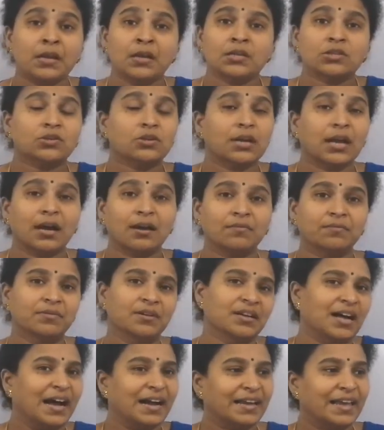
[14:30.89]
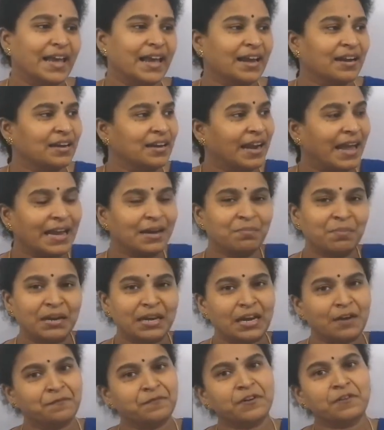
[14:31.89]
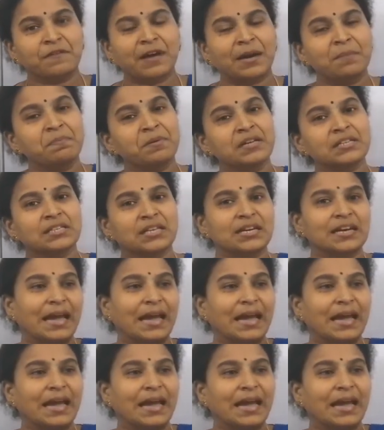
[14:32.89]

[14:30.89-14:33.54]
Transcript: So now again 9 billion for one person,